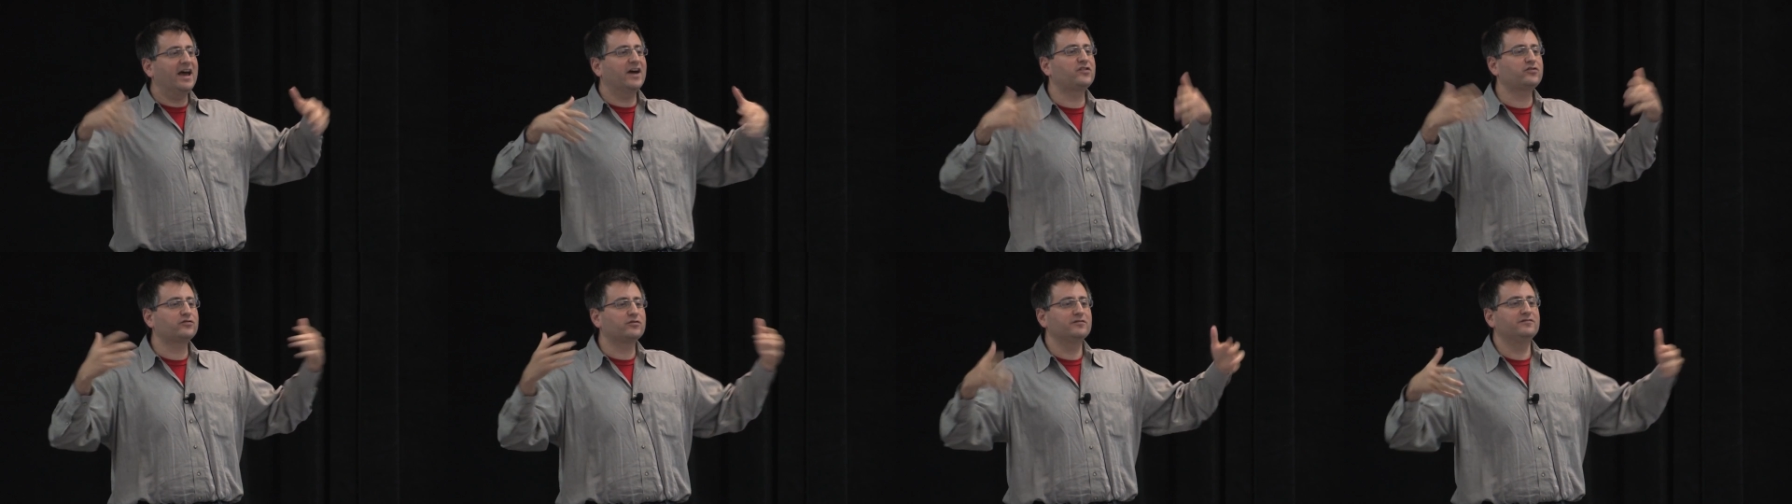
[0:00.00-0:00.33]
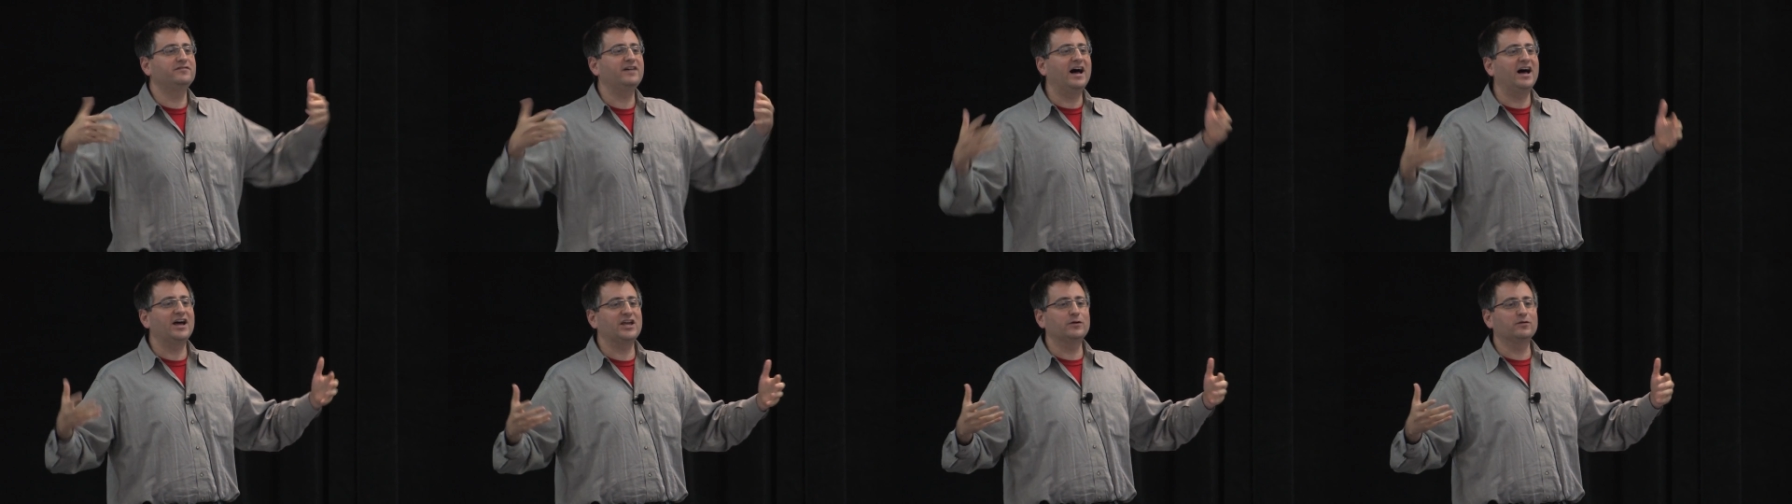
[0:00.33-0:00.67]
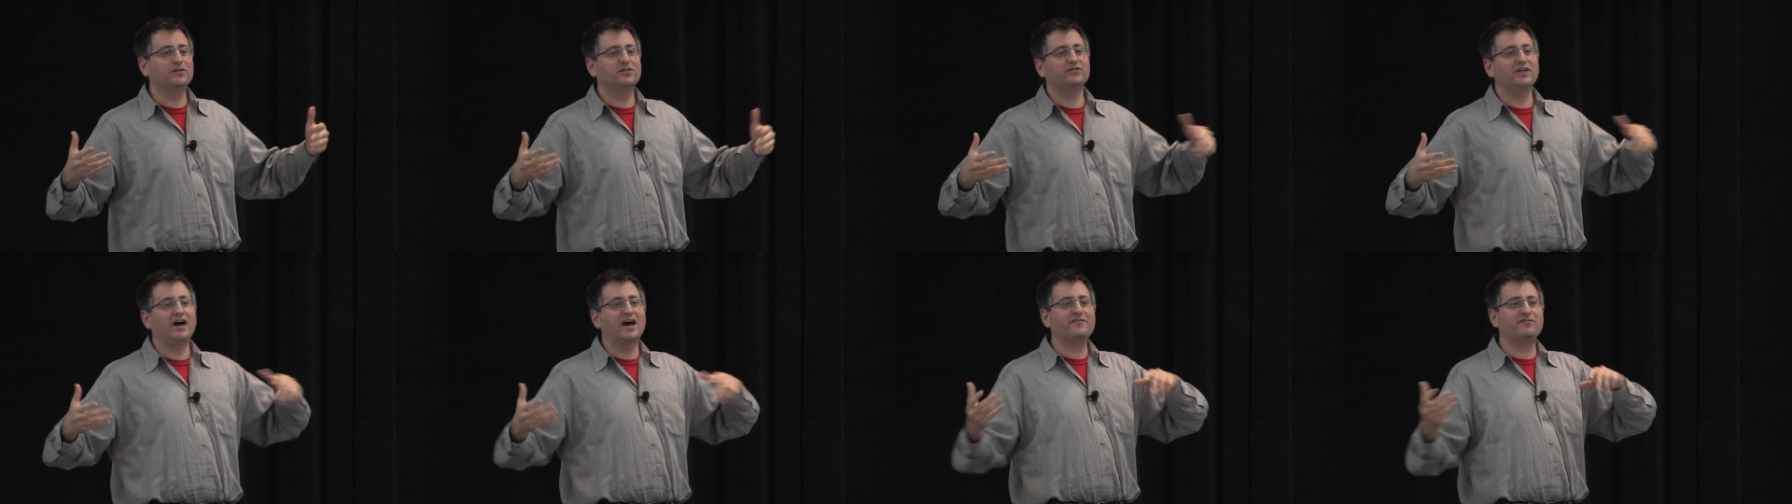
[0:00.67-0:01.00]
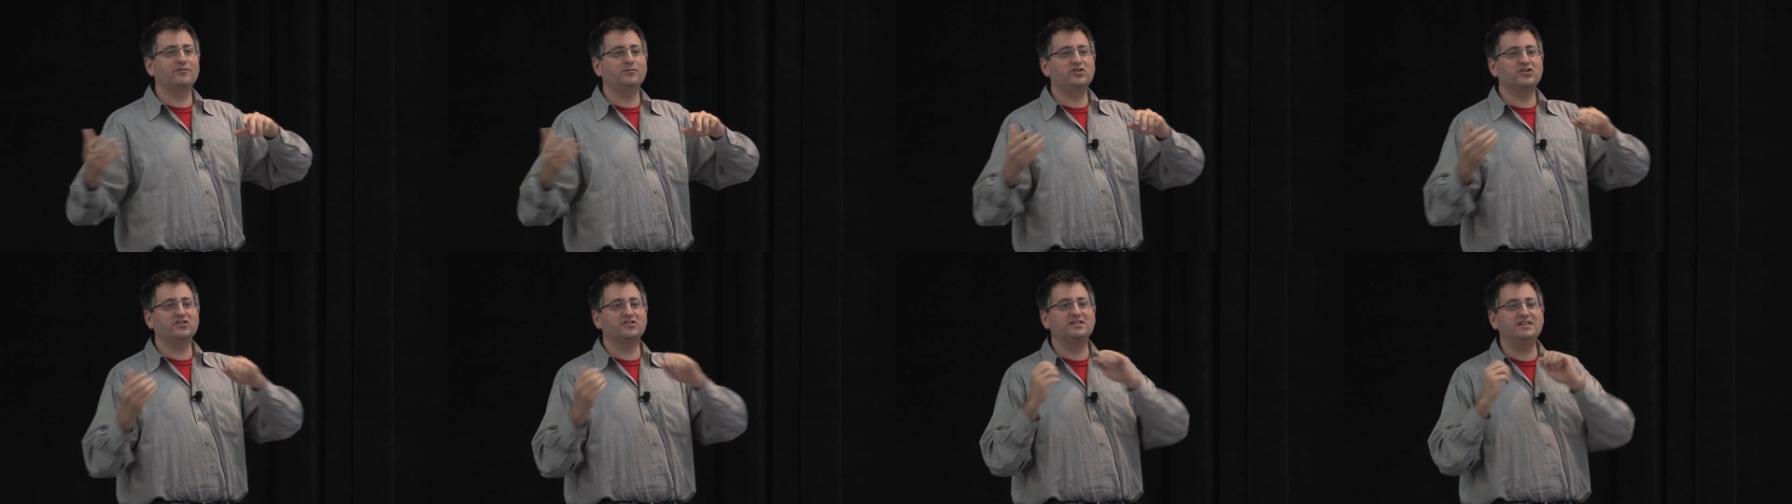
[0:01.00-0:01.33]
extra value aside
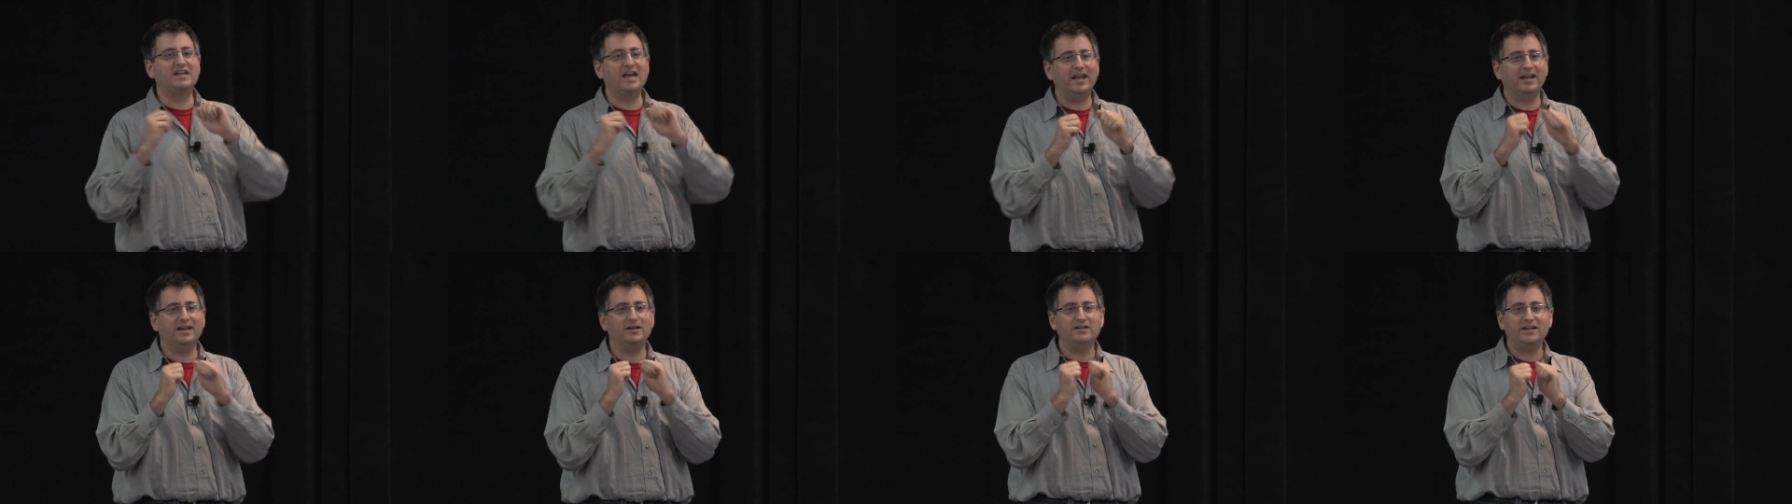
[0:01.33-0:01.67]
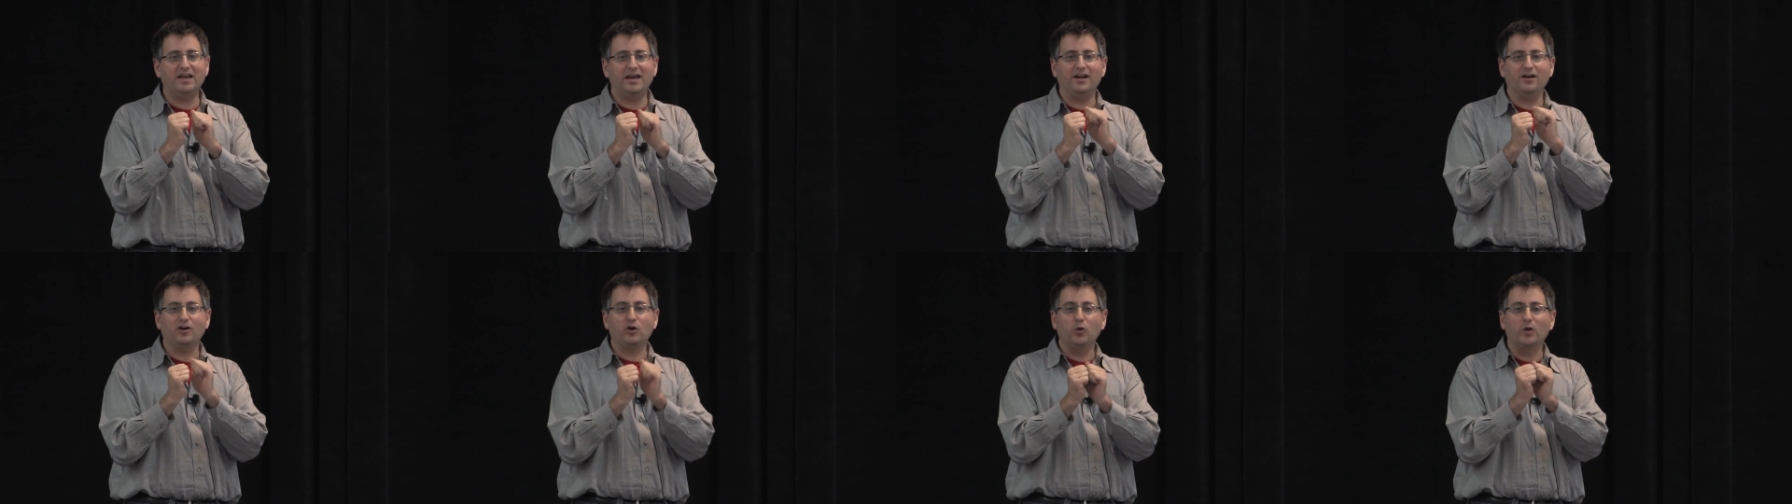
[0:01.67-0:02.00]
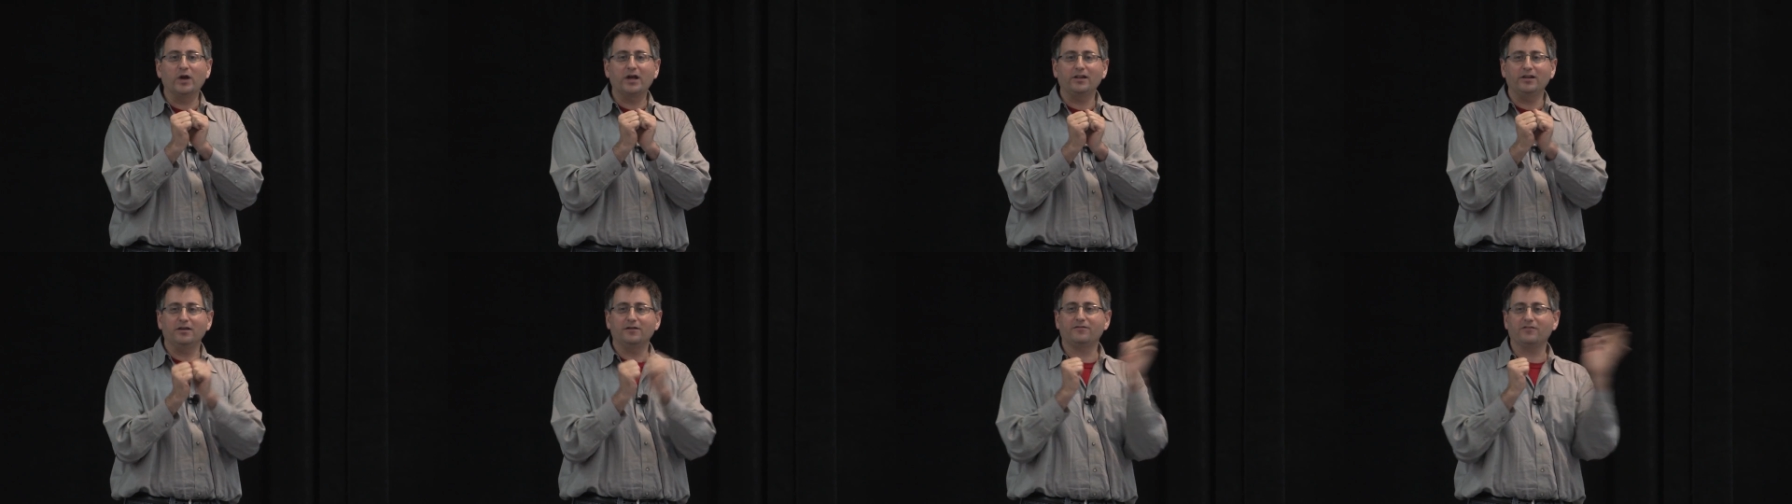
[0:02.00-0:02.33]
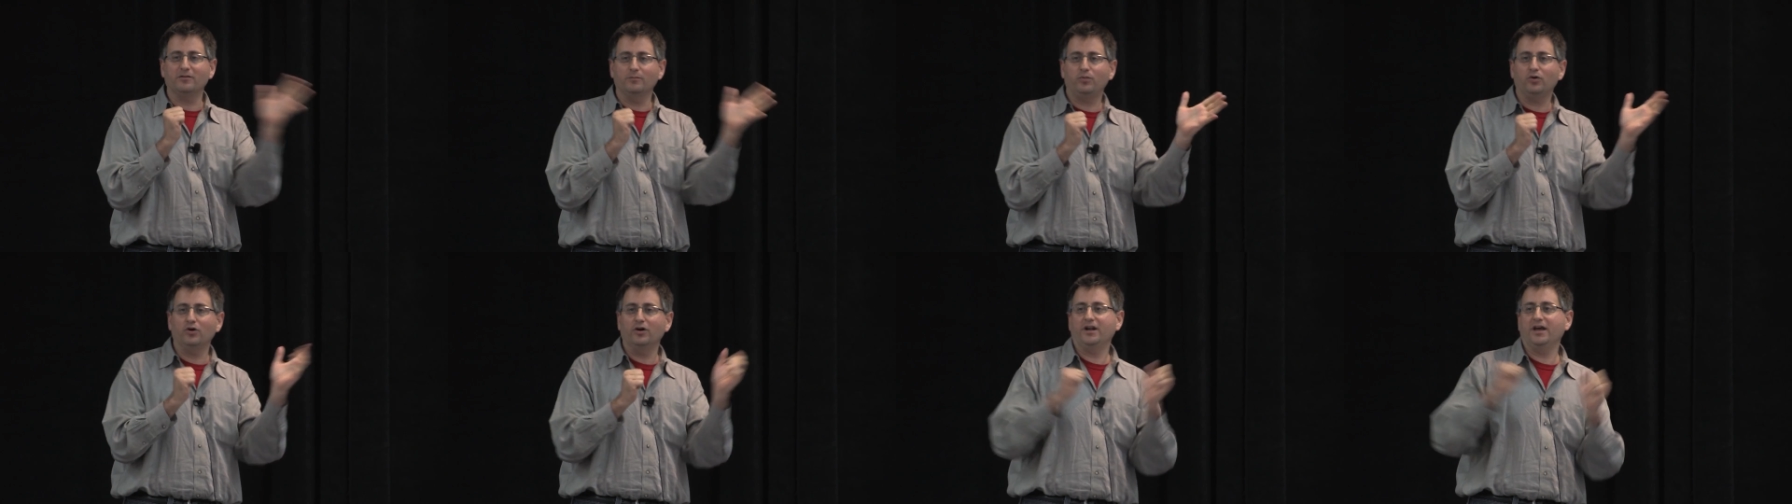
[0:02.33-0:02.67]
from just getting data quickly
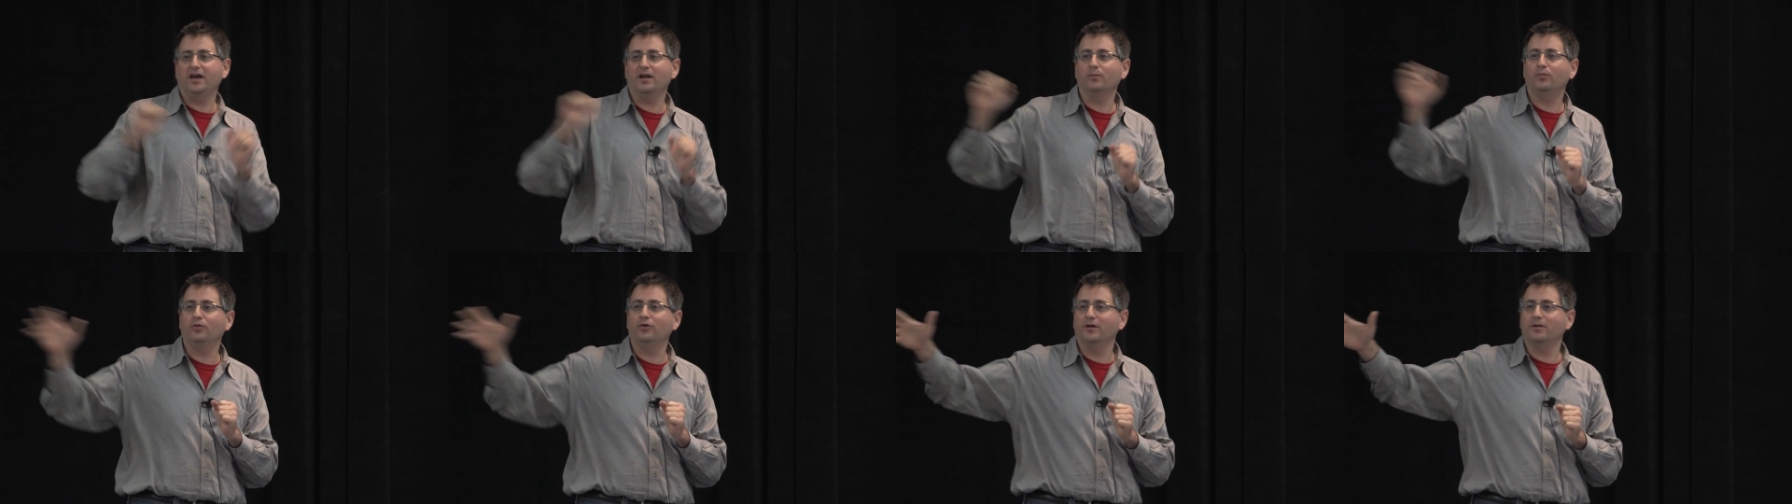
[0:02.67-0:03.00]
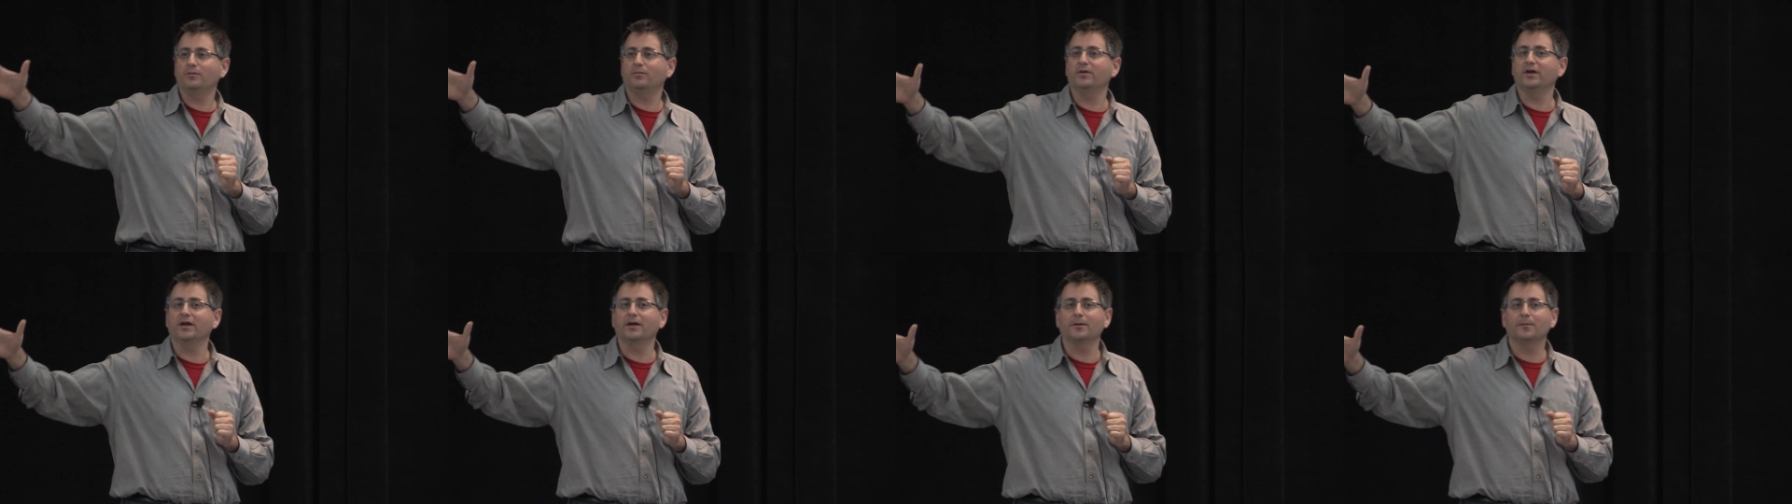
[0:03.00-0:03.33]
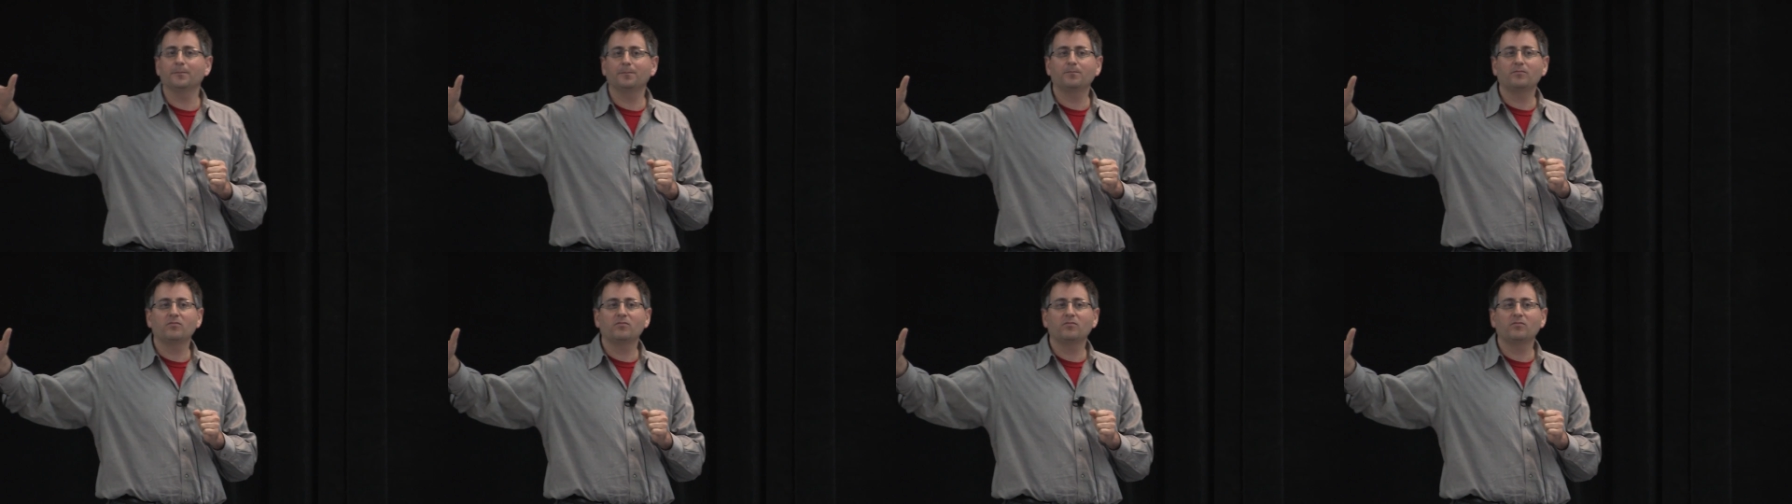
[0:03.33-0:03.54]
from point A to point B.